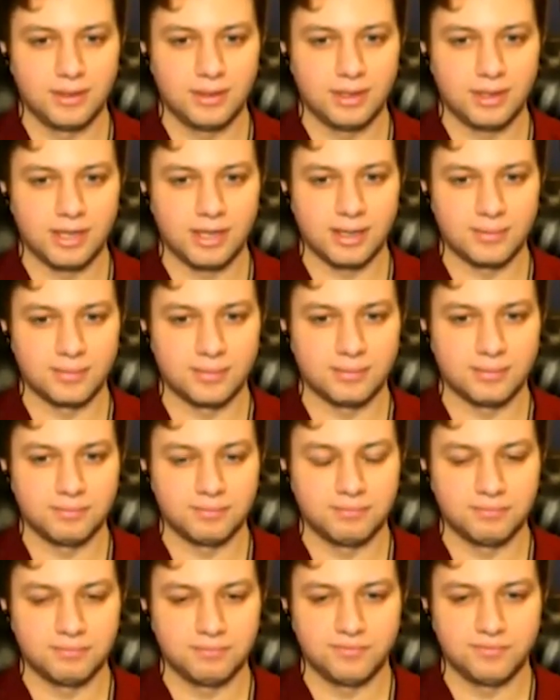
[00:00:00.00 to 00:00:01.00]
um,
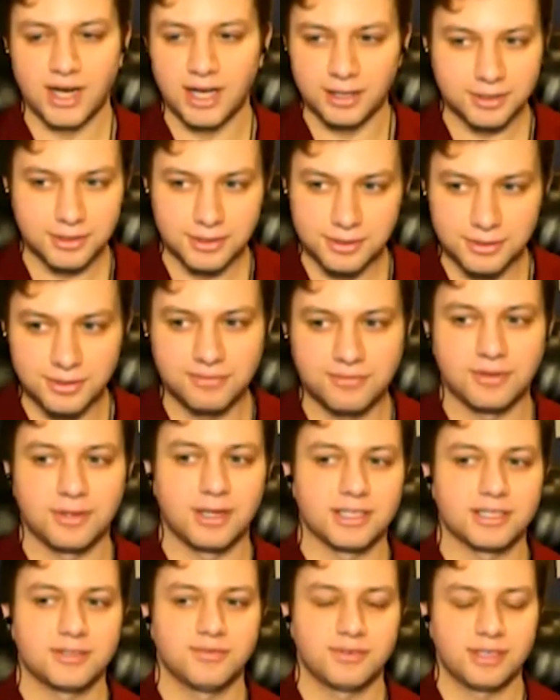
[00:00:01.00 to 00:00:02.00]
value of
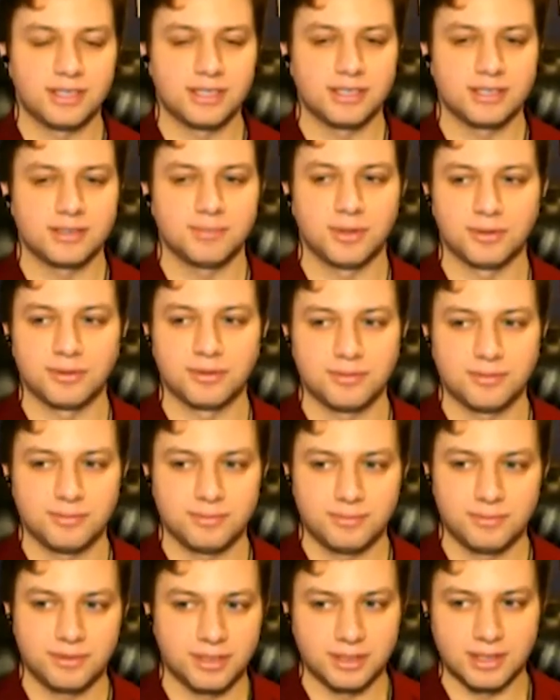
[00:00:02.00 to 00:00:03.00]
philosophy is, both
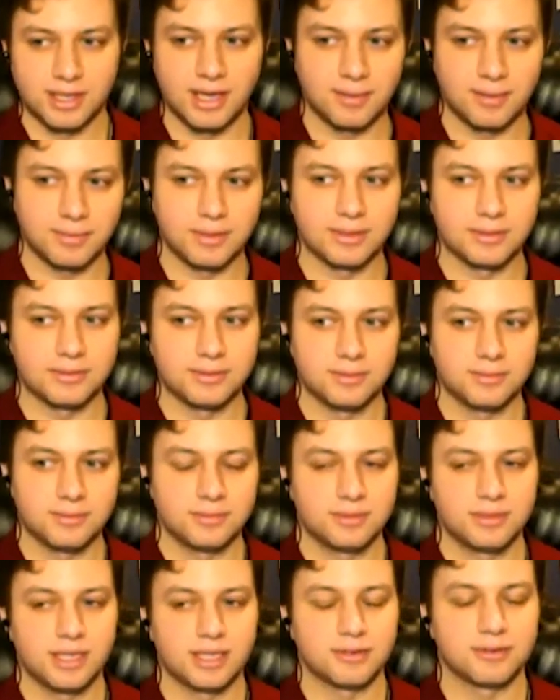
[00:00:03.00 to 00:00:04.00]
to them and
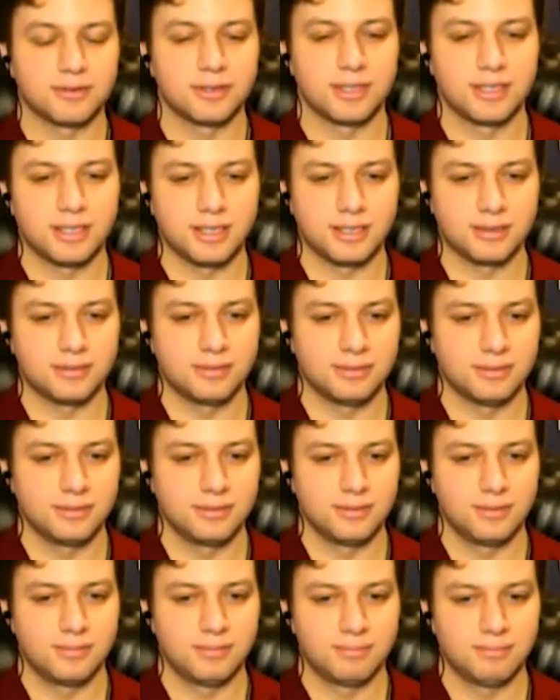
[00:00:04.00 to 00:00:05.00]
generally, and
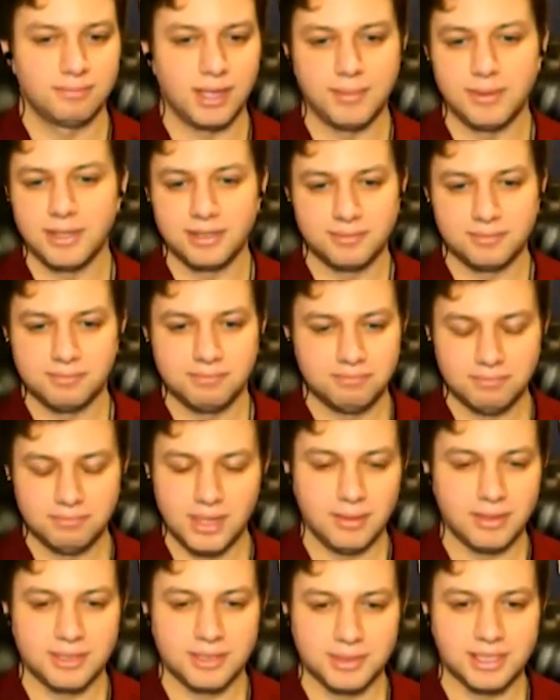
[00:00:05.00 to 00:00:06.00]
maybe
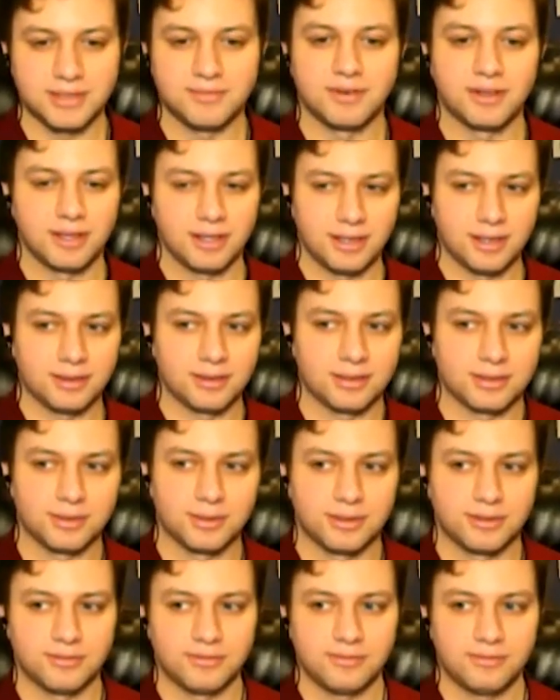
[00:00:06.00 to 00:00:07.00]
maybe specifically on the
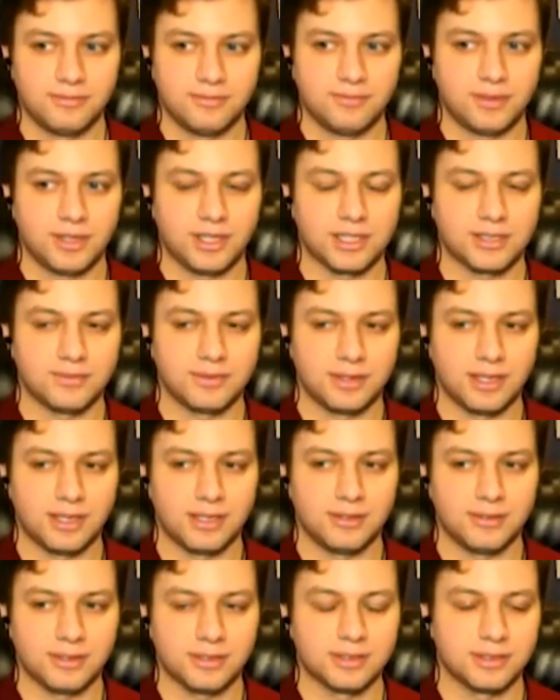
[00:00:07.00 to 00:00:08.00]
sort of philosophy that
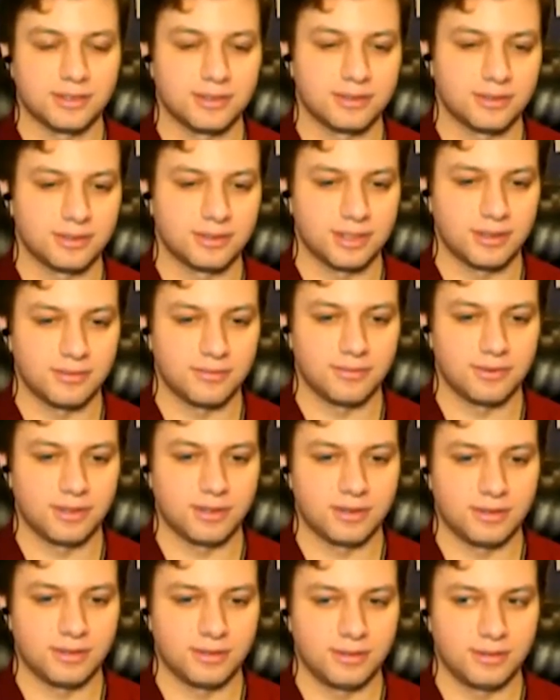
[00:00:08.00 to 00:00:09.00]
you concern yourself with,